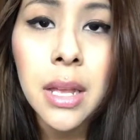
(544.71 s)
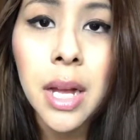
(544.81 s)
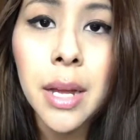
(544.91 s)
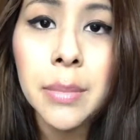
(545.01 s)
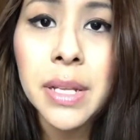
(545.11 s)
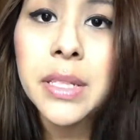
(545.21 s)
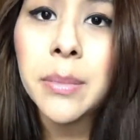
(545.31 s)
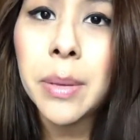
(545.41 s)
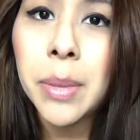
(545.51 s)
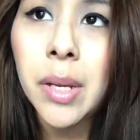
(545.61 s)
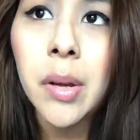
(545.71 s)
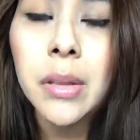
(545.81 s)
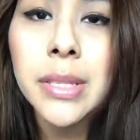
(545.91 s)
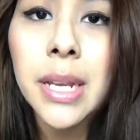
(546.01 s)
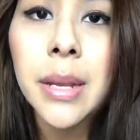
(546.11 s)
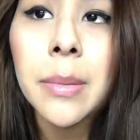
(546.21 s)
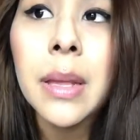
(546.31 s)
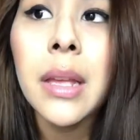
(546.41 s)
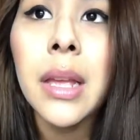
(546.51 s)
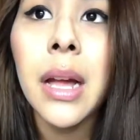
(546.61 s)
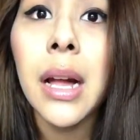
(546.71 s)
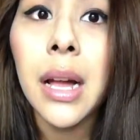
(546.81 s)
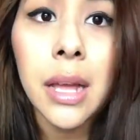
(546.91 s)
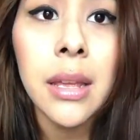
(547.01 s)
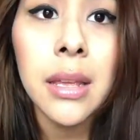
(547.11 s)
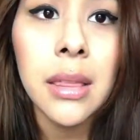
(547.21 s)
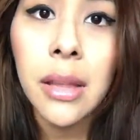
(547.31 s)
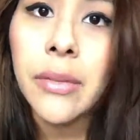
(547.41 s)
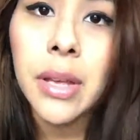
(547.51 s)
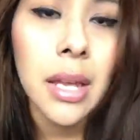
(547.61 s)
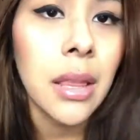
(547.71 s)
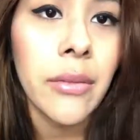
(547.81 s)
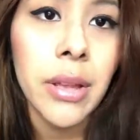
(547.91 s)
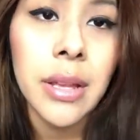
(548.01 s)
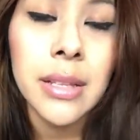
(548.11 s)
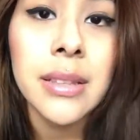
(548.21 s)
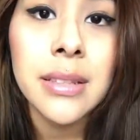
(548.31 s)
um, next to my bed all the time, I love it. I love it.